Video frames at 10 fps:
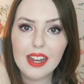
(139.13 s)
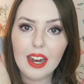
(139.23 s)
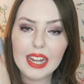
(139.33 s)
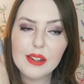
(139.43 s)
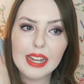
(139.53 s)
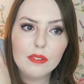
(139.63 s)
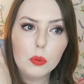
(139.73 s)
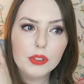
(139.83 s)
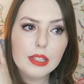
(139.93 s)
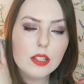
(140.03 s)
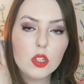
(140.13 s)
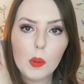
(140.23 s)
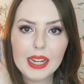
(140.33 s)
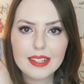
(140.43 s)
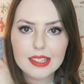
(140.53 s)
I have worn this
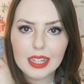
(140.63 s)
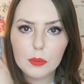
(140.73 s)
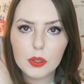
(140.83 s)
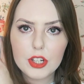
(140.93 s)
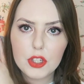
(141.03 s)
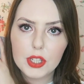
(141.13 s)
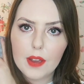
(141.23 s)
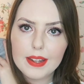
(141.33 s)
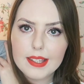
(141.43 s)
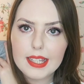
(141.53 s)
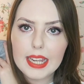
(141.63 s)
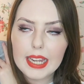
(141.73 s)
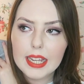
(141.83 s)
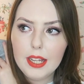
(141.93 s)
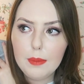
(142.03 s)
twice. I wore it to go and
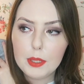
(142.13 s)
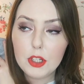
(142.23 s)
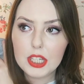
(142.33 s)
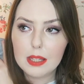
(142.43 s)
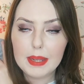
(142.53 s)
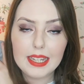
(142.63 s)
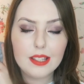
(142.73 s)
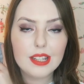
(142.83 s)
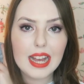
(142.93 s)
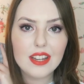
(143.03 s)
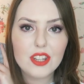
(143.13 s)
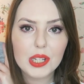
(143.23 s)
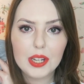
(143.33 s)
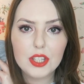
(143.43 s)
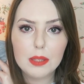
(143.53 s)
see Beauty and the Beast and to
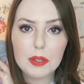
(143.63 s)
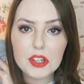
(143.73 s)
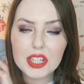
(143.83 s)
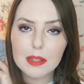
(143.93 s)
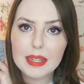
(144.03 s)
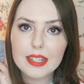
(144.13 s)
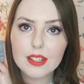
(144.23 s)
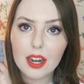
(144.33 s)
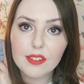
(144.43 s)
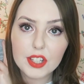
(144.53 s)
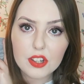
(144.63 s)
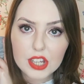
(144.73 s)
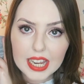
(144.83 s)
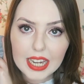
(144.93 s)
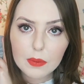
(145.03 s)
go to the Beauty and the Beast afternoon
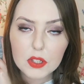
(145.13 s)
tea,